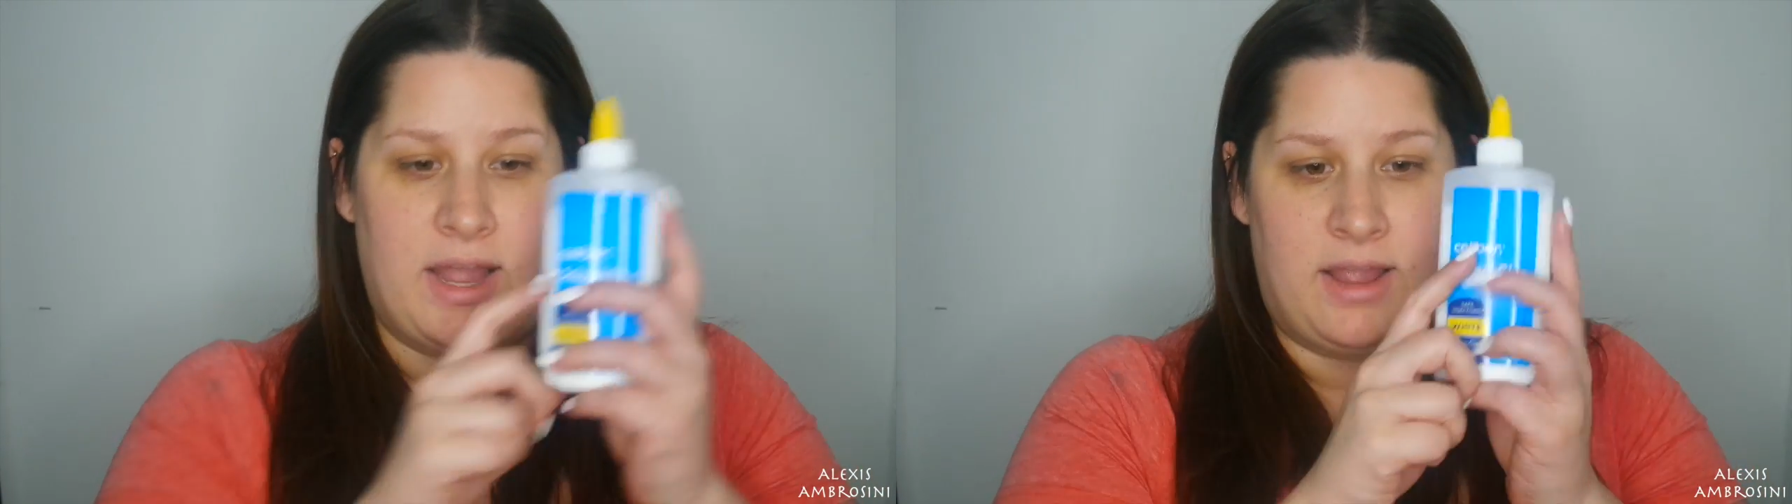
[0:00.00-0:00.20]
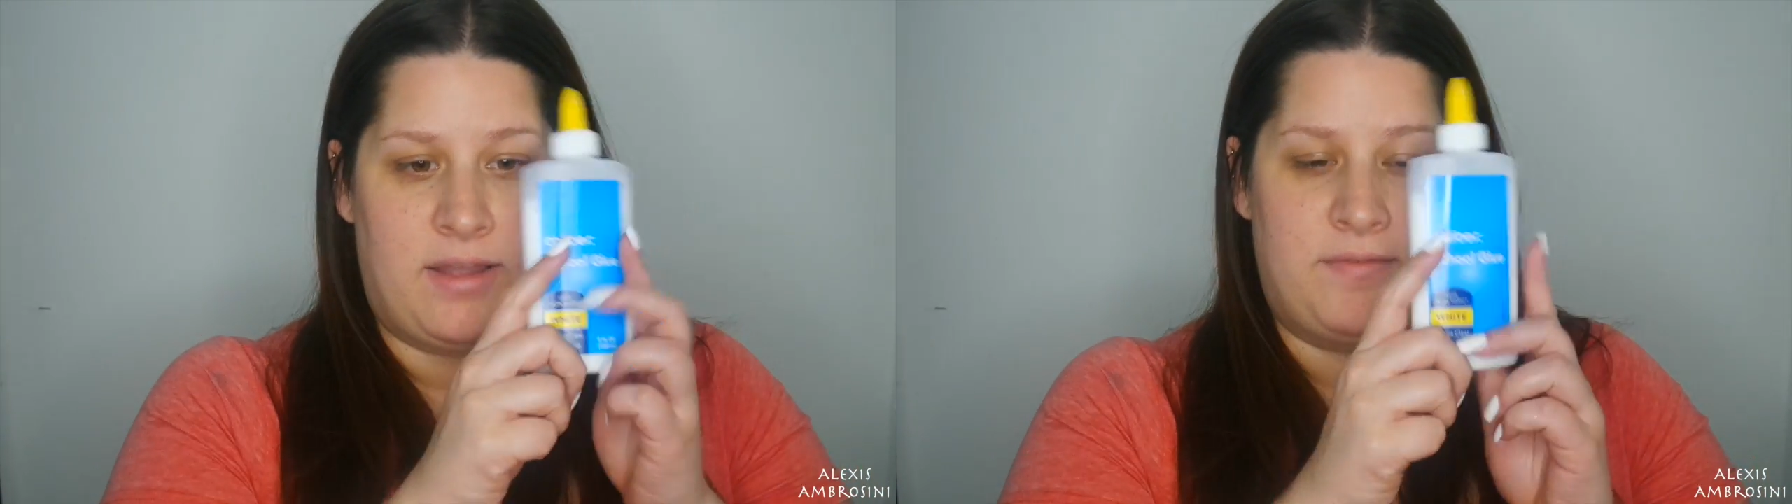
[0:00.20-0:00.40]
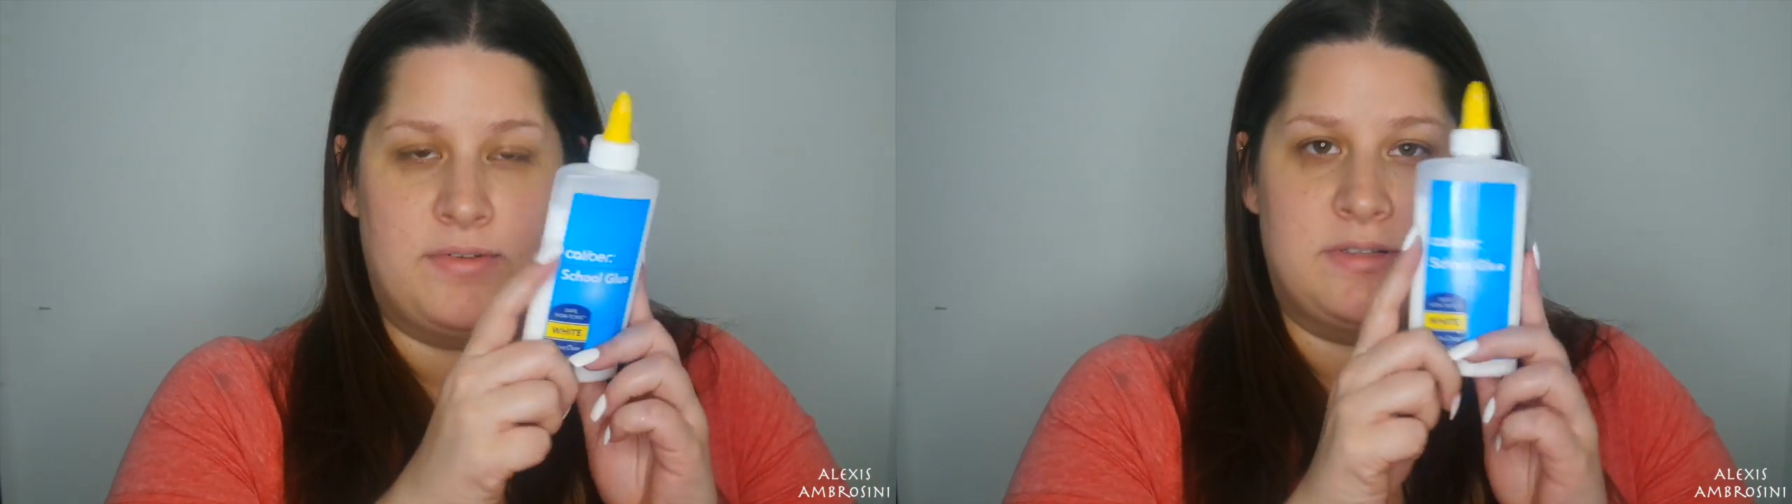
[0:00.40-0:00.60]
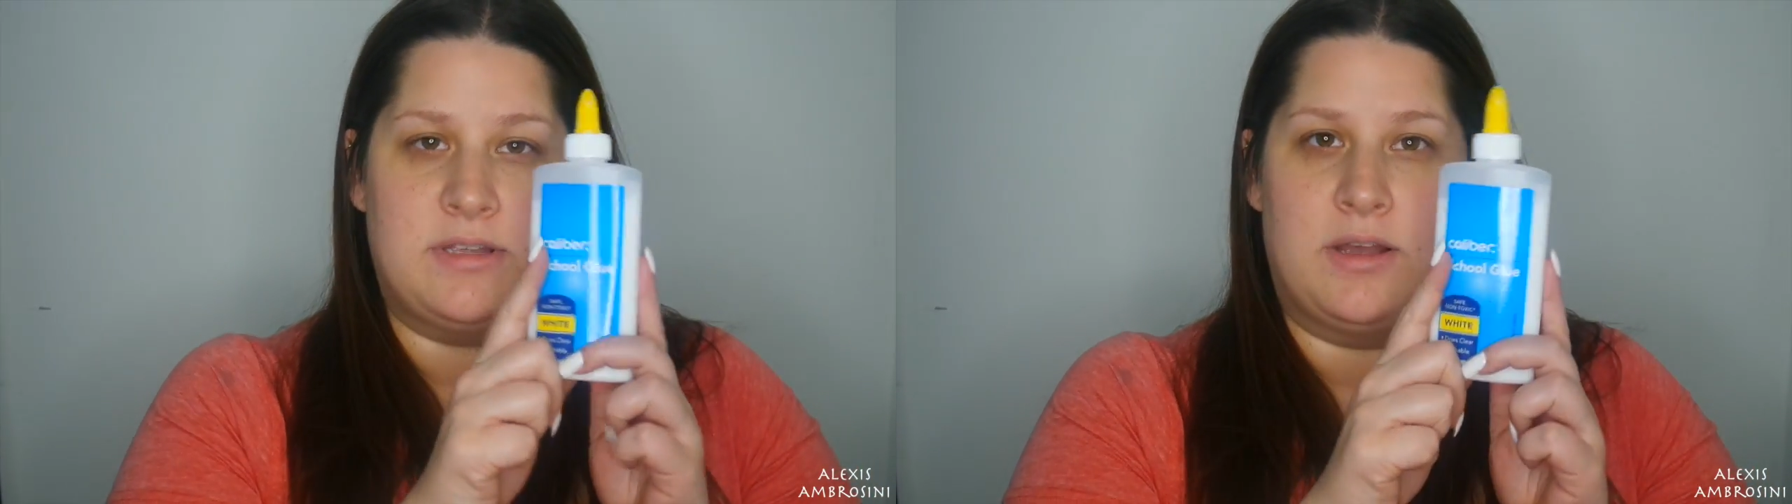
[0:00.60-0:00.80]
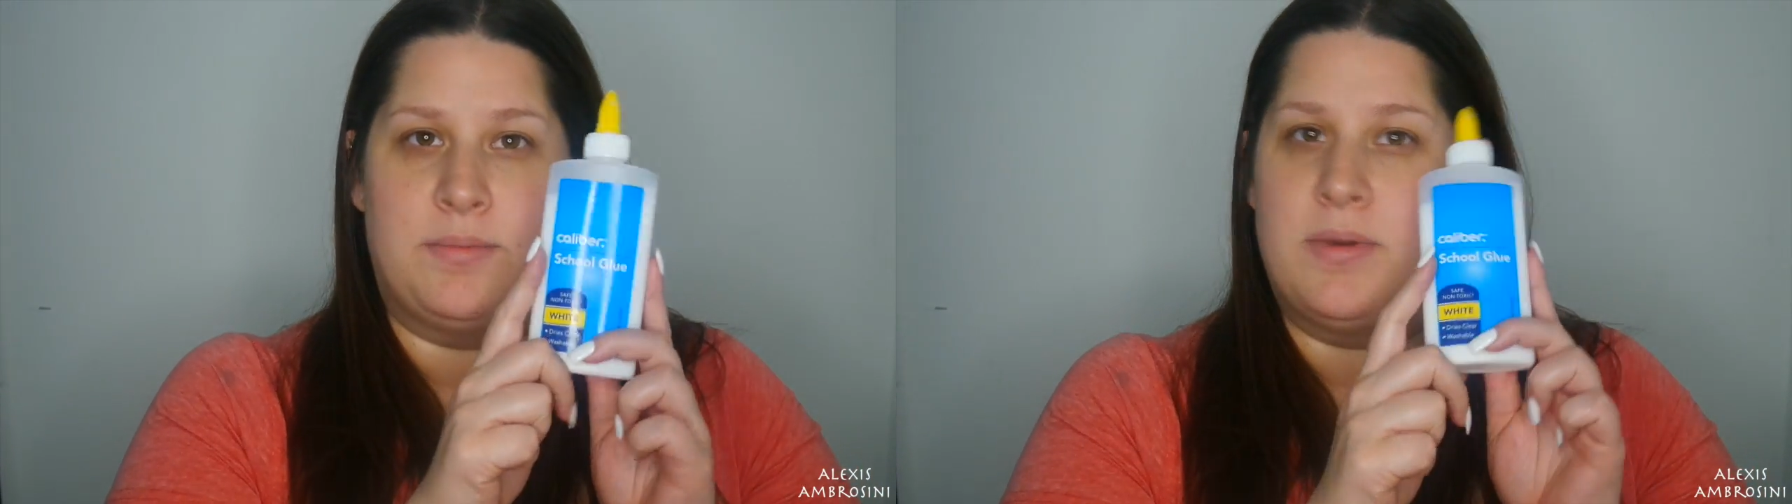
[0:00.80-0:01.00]
I have
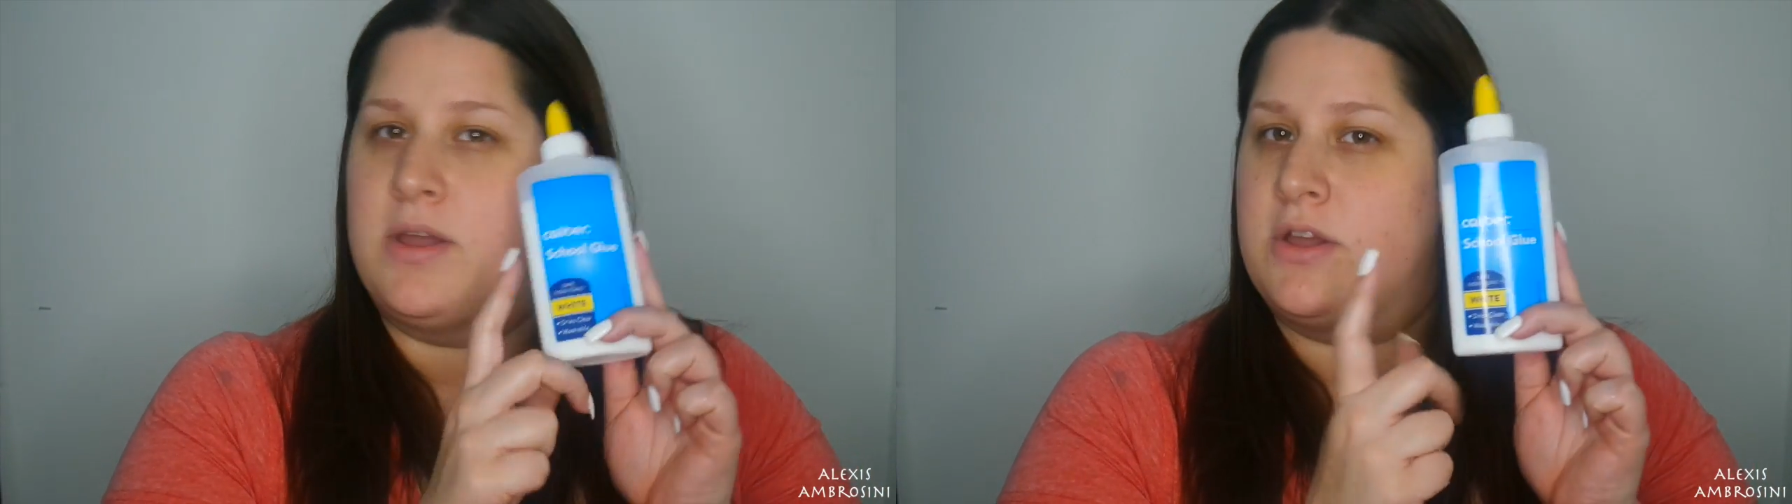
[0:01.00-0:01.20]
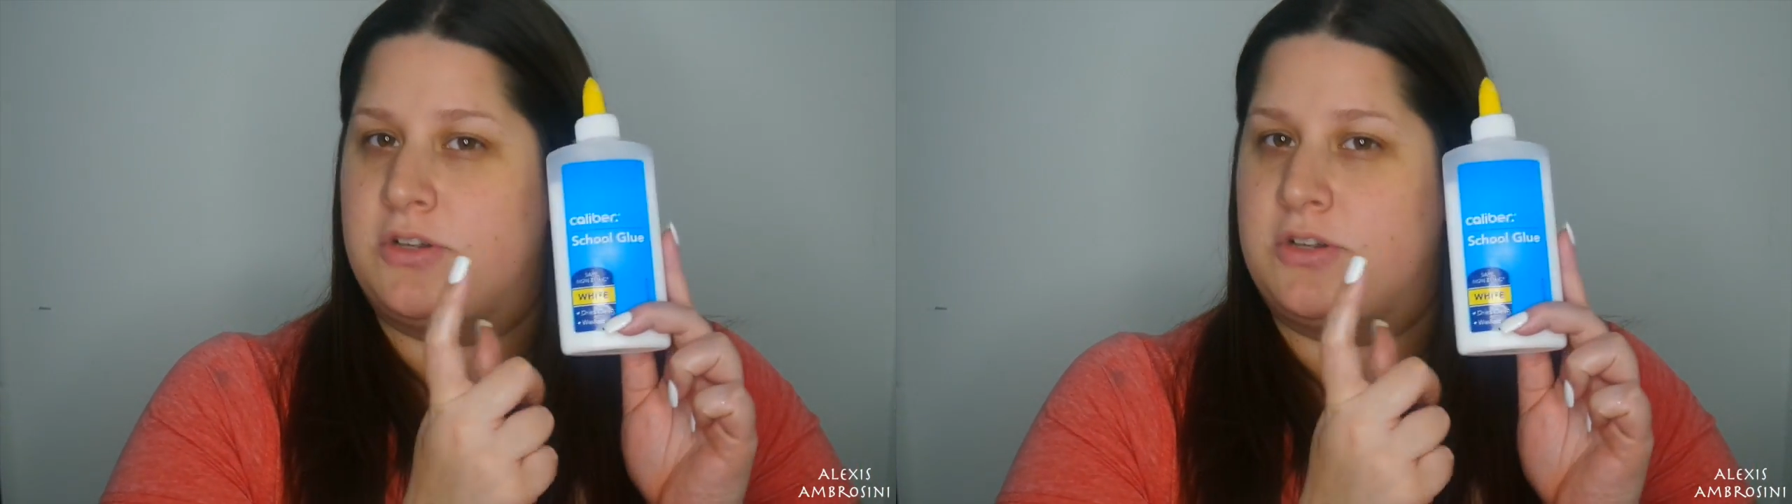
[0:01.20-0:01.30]
some